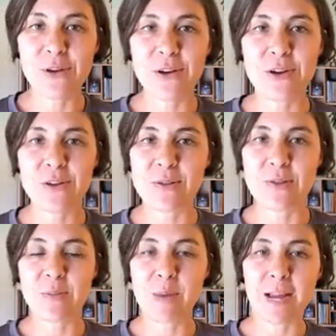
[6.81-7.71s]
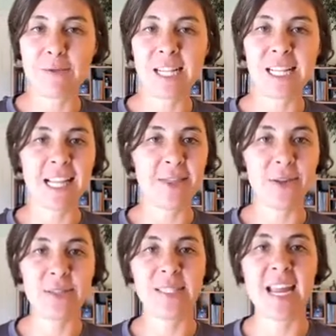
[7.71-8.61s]
your bi-weekly
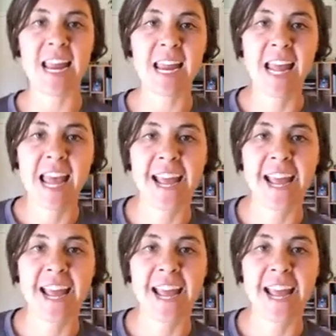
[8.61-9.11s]
Thursday